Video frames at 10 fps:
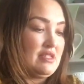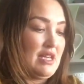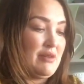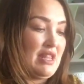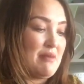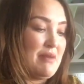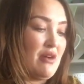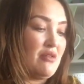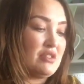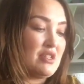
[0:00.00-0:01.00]
get rid of that
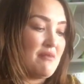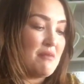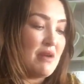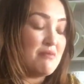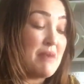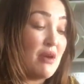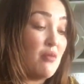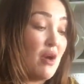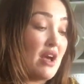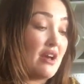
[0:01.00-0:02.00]
metal because my metal
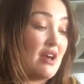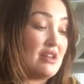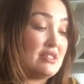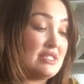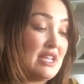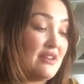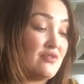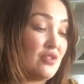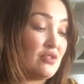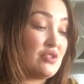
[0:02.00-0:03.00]
wire cutters they've
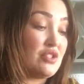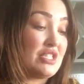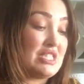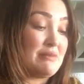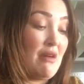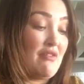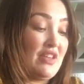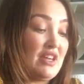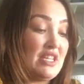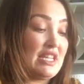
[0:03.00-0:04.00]
gone dodgy as well I
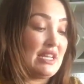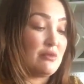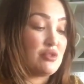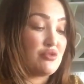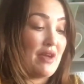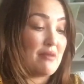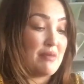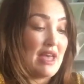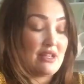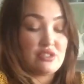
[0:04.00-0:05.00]
think I need a little trip
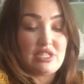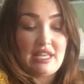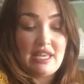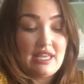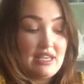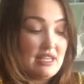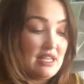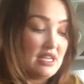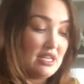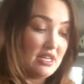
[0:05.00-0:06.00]
actually
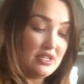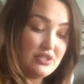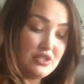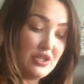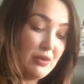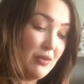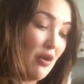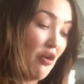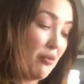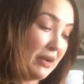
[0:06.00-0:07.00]
to
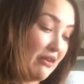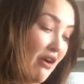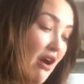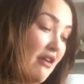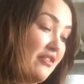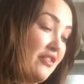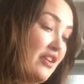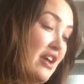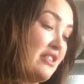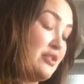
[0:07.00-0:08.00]

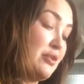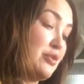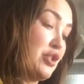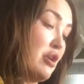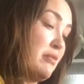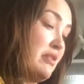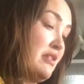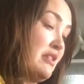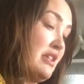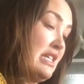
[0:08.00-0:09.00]
Hobbycraft and the tool shop
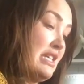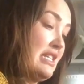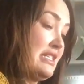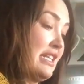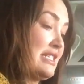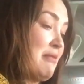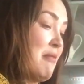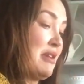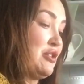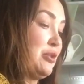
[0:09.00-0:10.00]
to get some
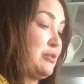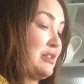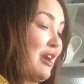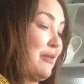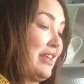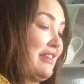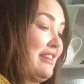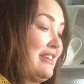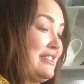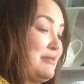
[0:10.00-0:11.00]
of my chalks going.
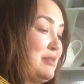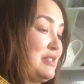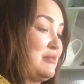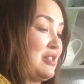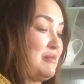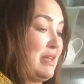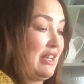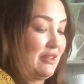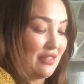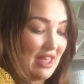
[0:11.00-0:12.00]
Let's put some nice bit
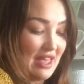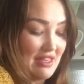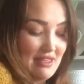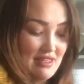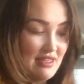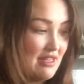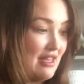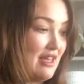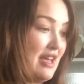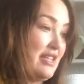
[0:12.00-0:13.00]
glue there
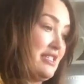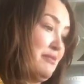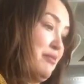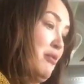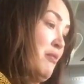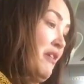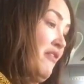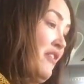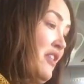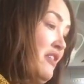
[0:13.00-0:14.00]
and put my
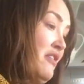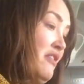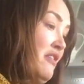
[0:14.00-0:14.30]
fern